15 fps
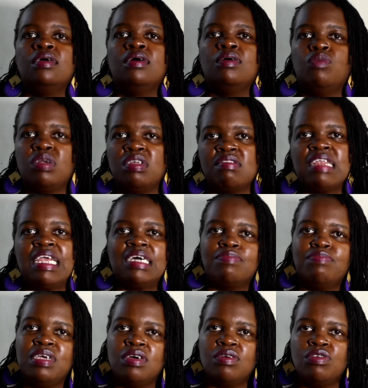what it's
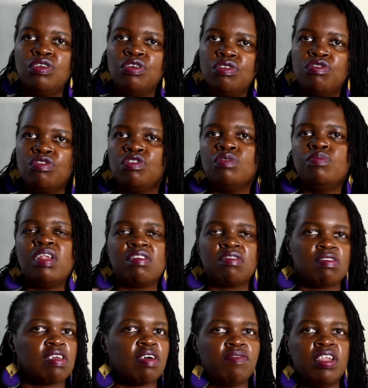like being on YouTube,
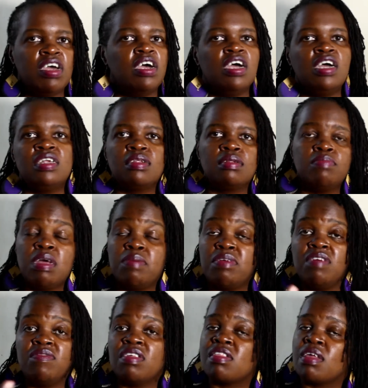lessons I've learned, maybe
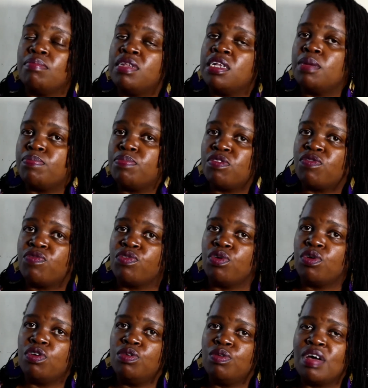even some tips
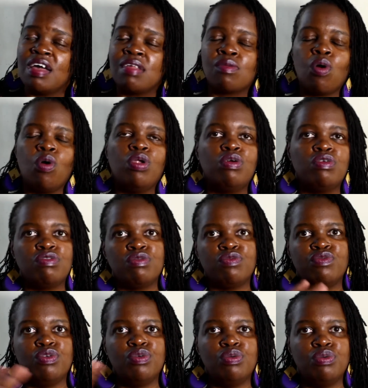for you guys, all those
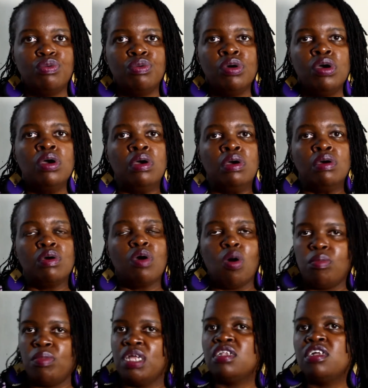of you who
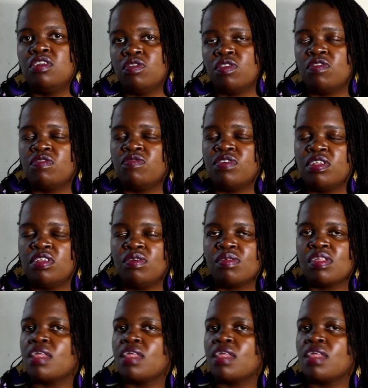commented on those videos.